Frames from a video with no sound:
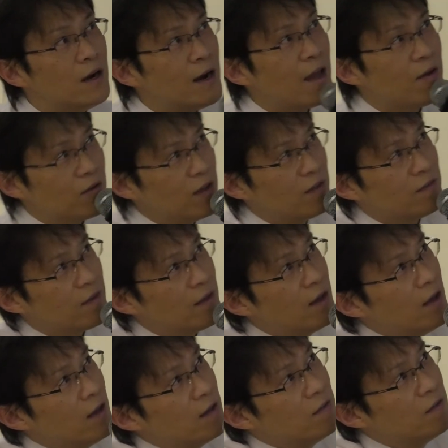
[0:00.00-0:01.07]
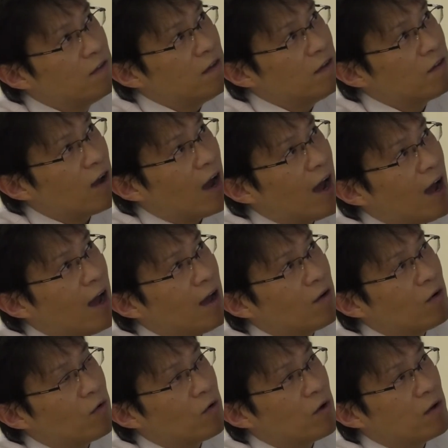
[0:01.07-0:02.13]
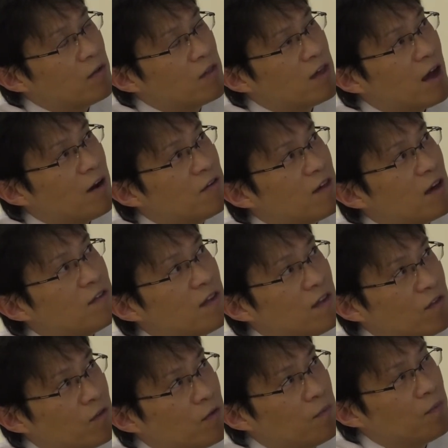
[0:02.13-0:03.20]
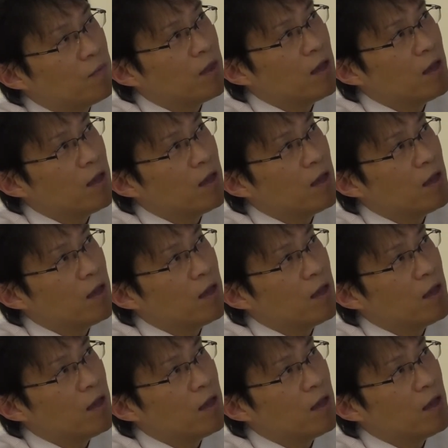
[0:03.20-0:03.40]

Like this. These are giardia cysts.